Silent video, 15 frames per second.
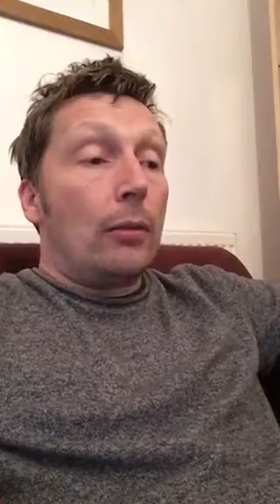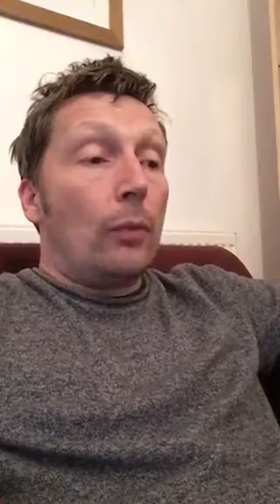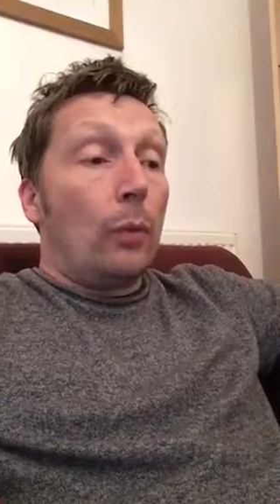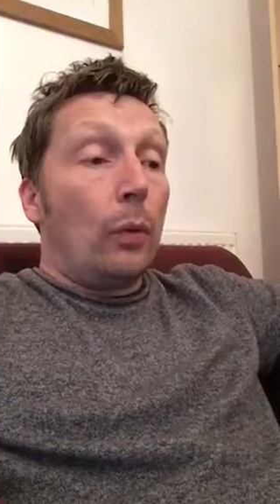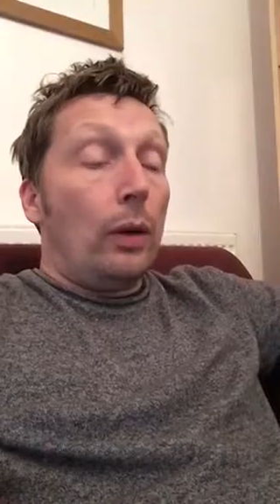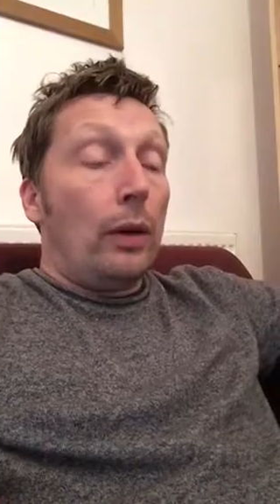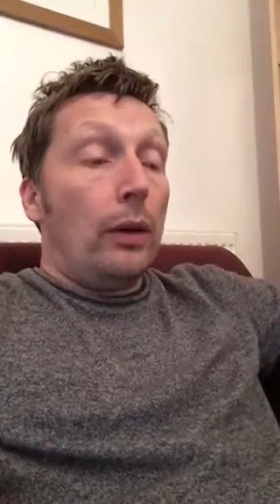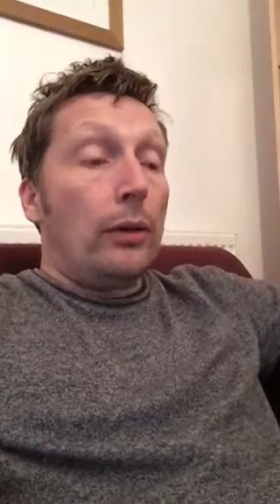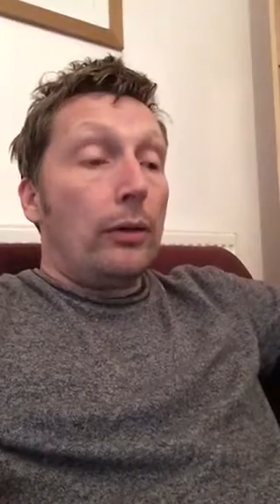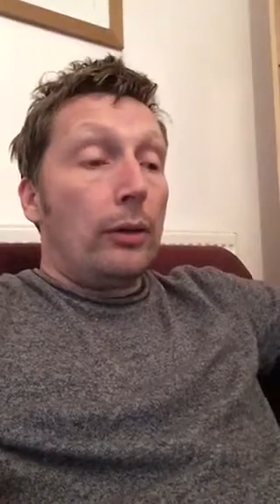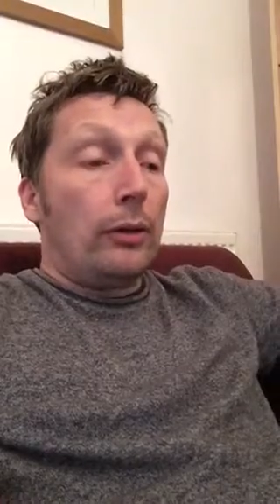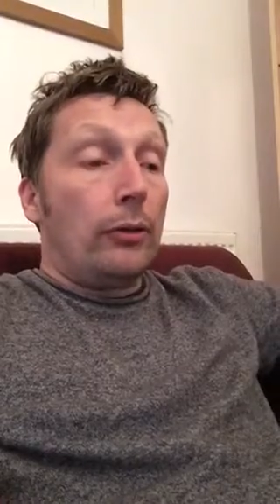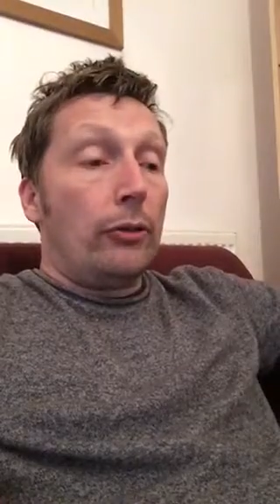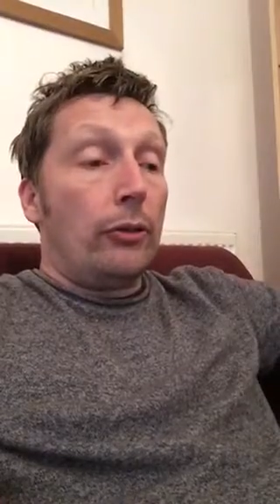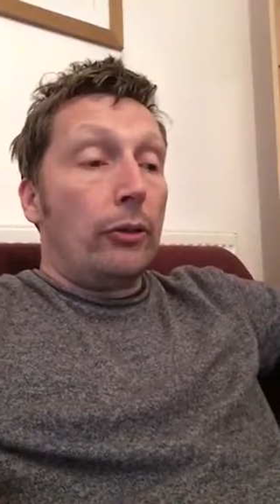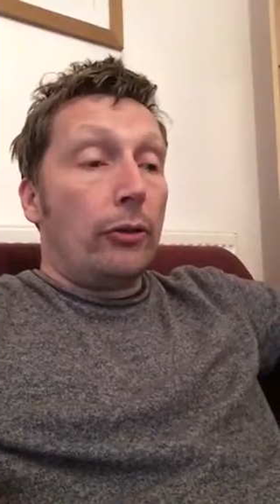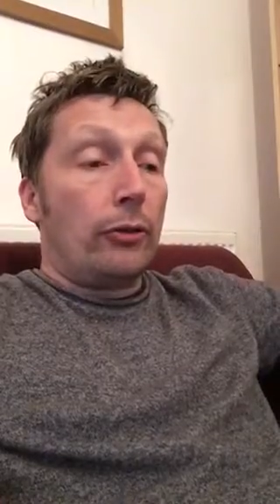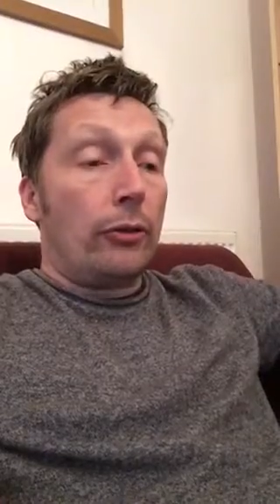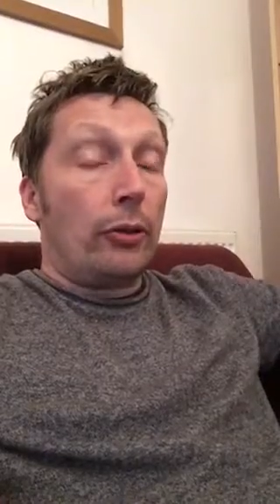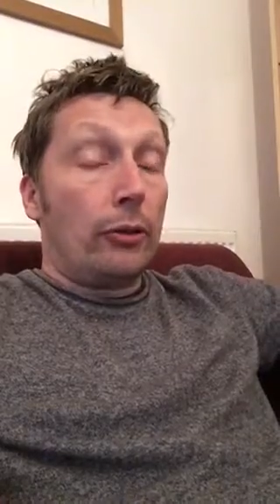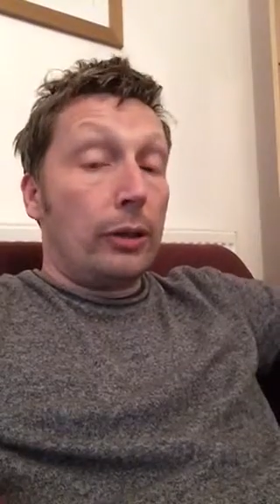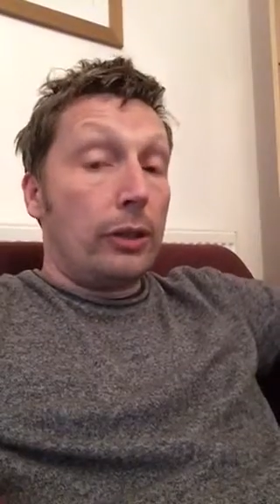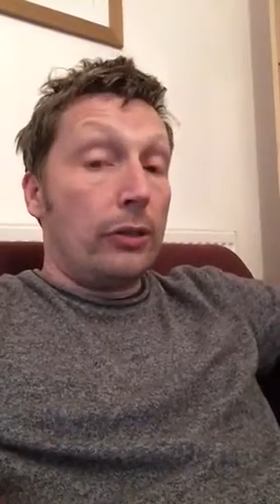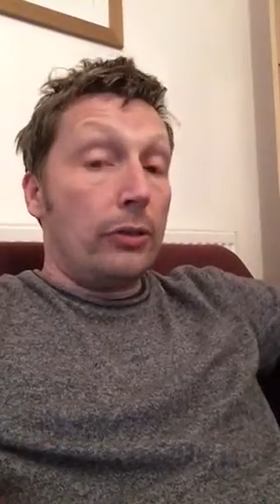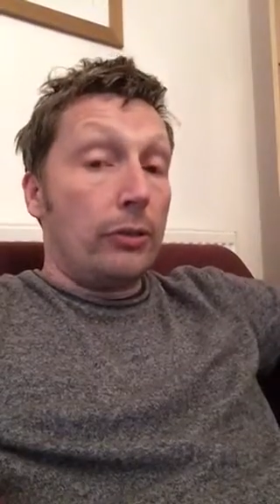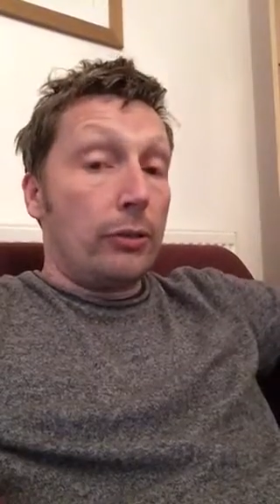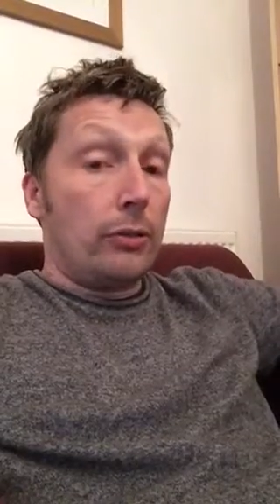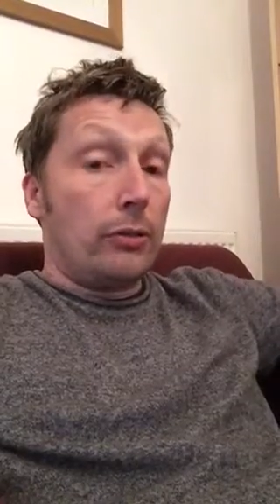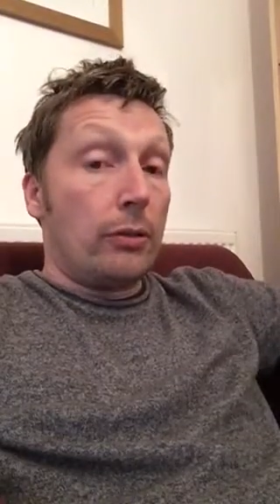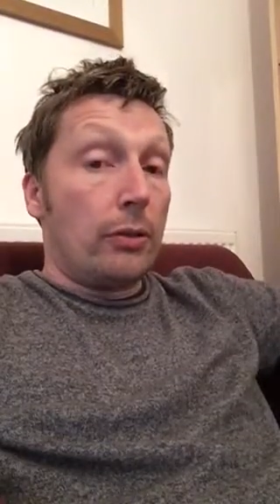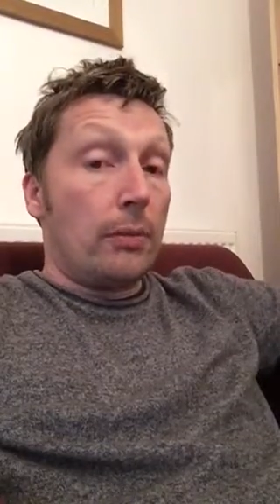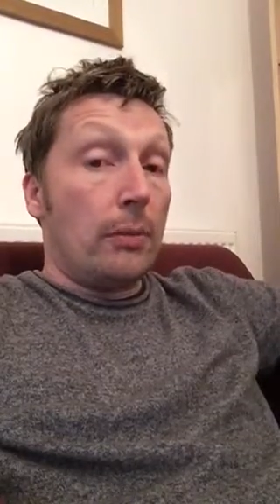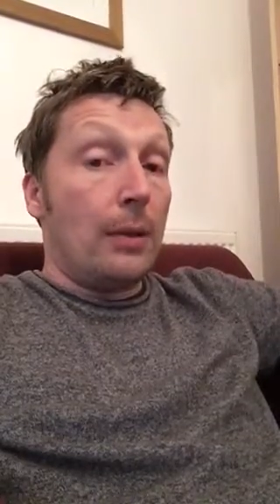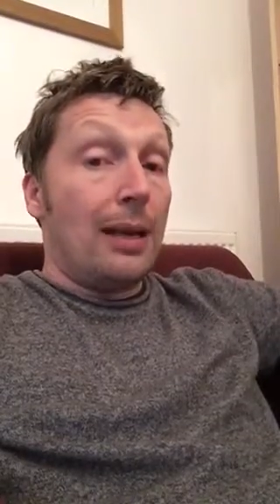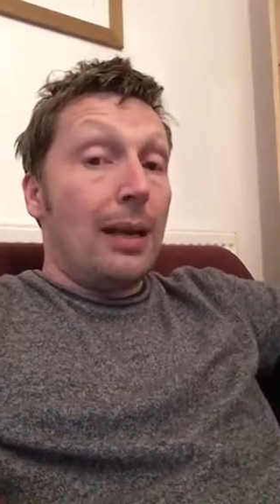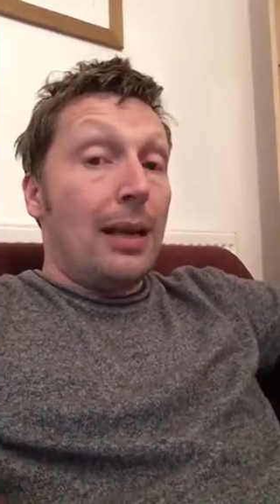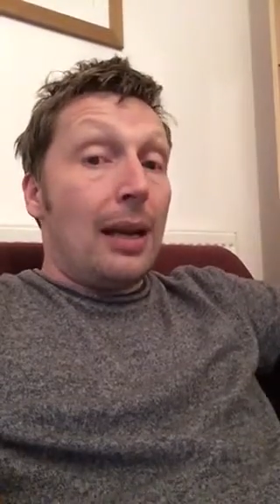work that has gone into them